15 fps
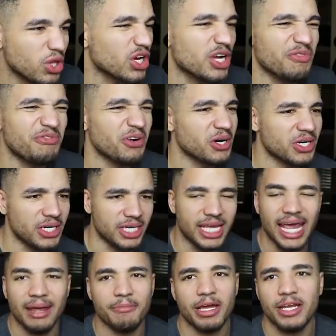We're looking for a good
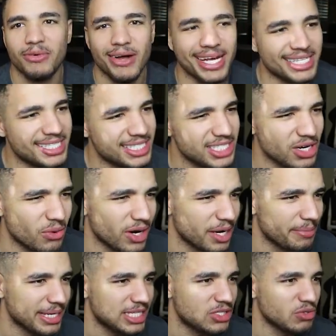game anyways. Don't want to
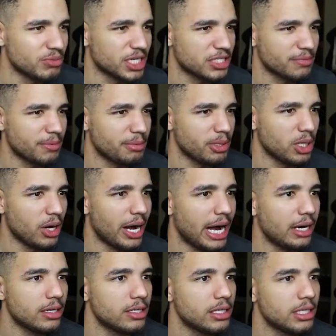be too much of a
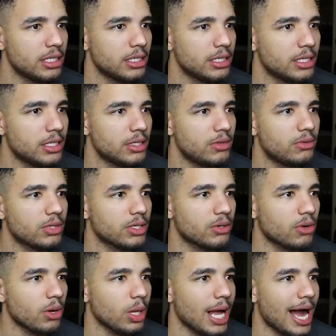blowout. We're going to
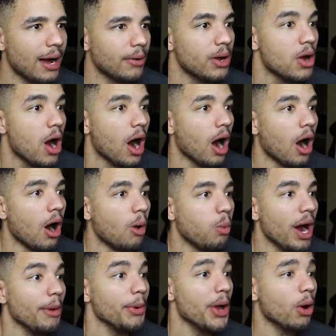roll out. Oh,
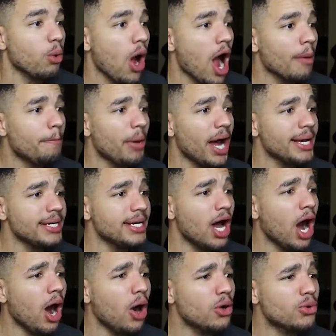wait, the
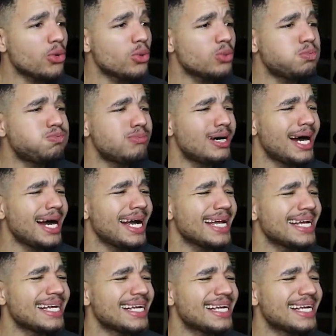wrong button. No, my